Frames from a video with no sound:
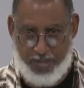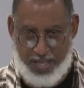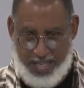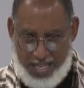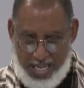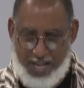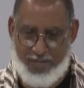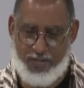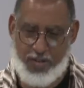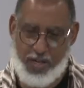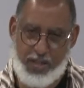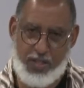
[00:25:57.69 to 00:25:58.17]

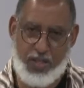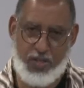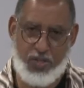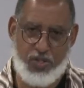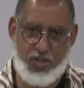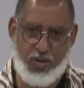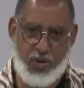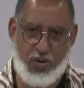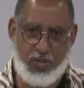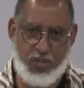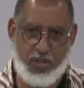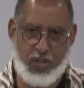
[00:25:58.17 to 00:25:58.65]
even in the
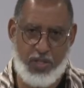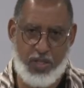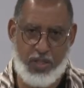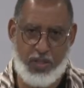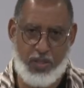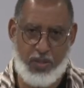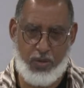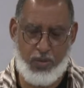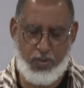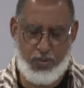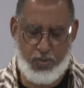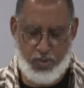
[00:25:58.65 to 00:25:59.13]
church, there are
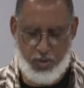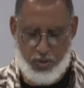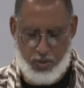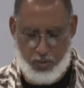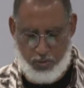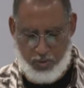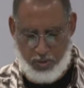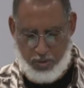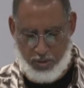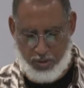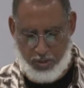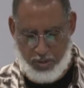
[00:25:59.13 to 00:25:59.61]
those who
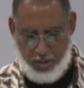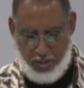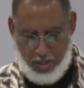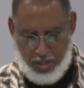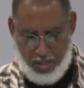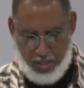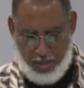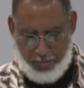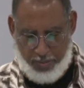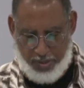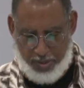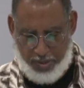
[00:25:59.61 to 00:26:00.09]
will
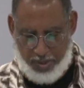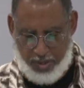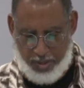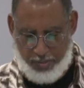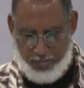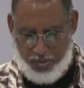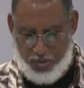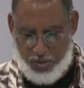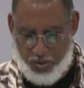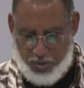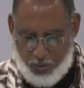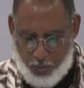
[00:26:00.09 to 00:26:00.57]

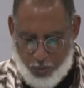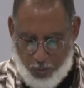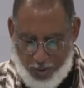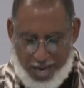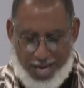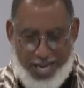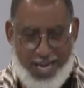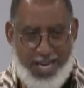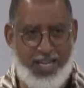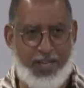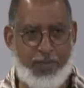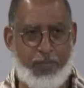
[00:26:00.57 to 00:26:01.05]
become
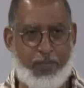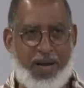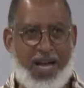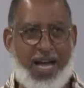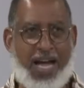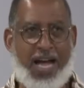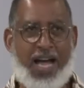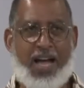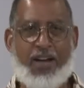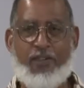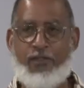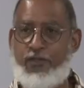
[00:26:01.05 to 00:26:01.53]
swayed
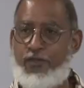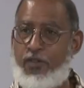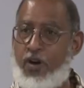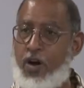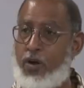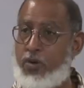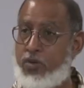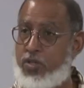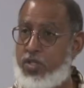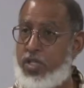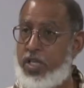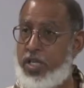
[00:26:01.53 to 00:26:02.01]
by
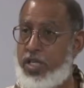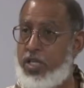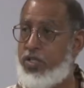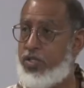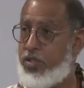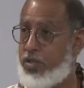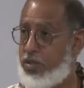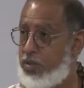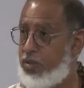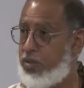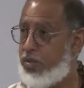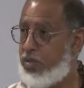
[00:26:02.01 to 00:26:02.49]
false
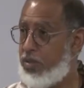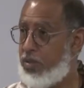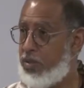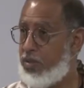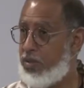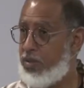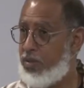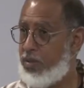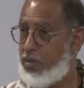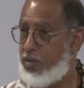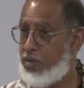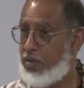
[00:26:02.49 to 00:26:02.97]
teachers.
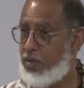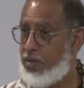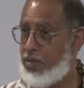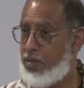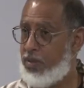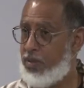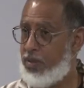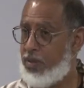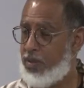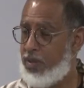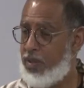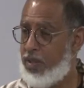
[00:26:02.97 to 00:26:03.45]

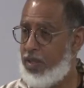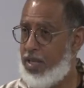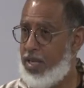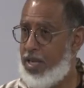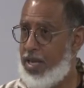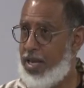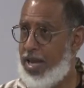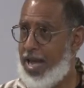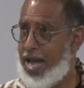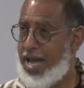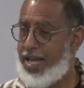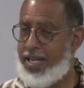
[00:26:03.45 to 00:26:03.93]

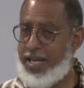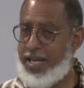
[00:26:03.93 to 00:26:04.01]
I